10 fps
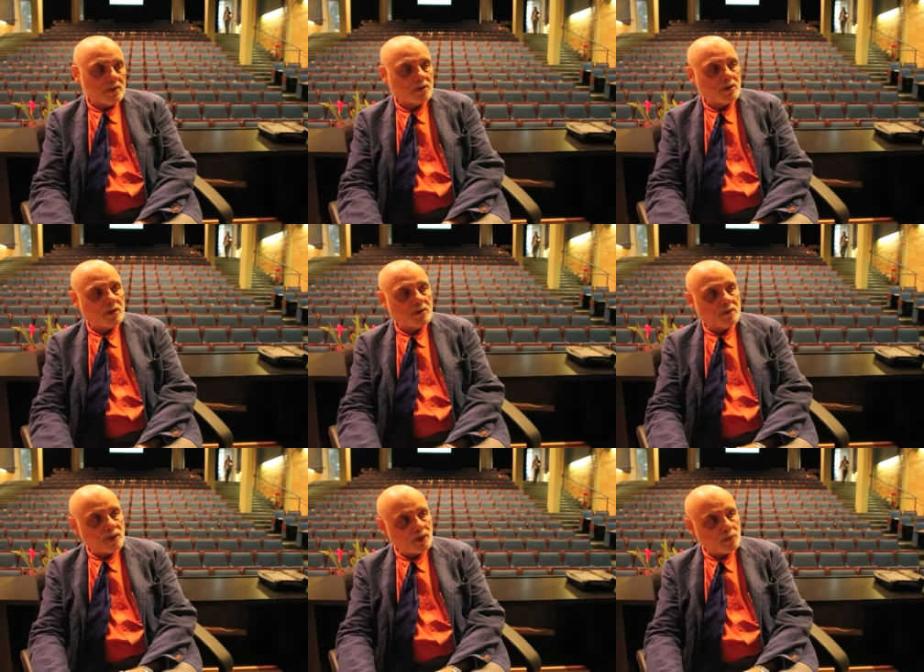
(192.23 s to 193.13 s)
So if
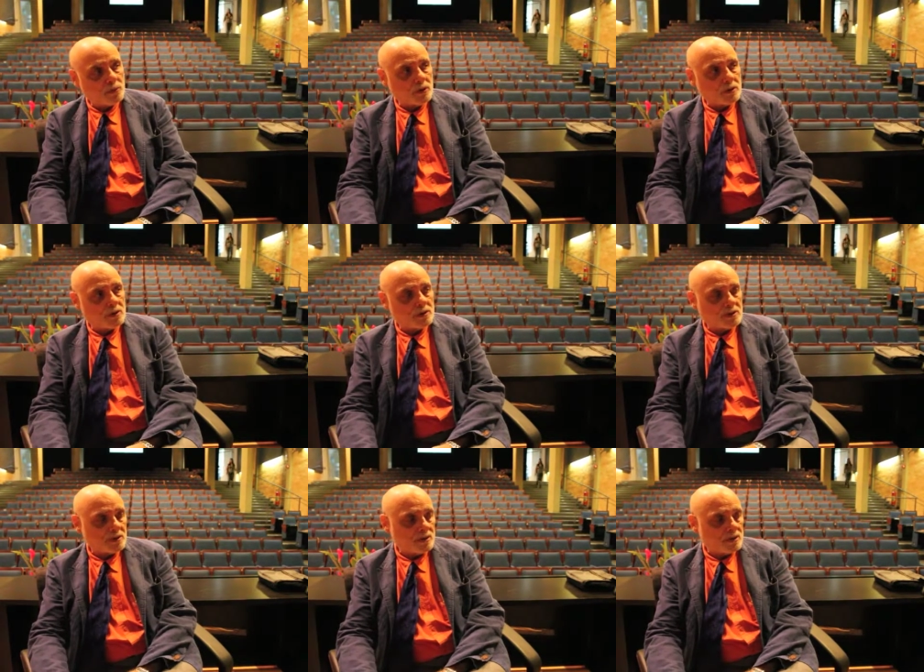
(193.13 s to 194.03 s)
the input is
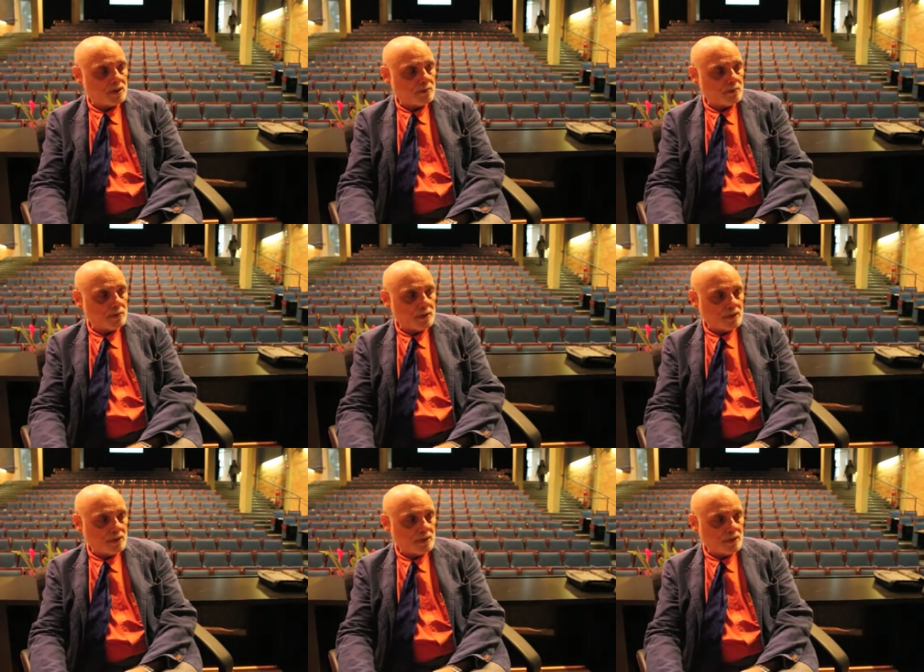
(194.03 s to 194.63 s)
some,